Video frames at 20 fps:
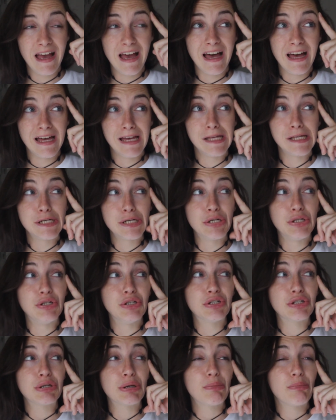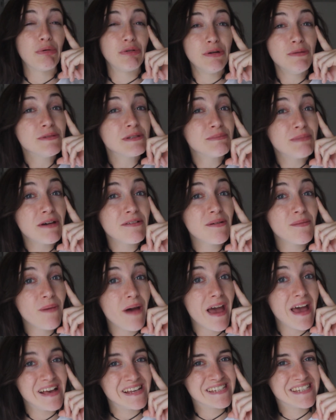And my room's a bit of a
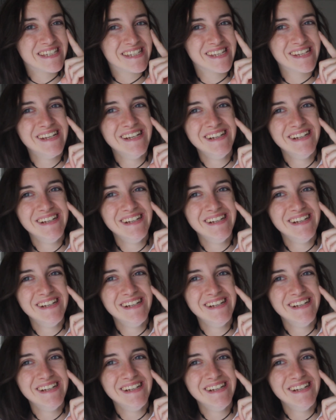mess.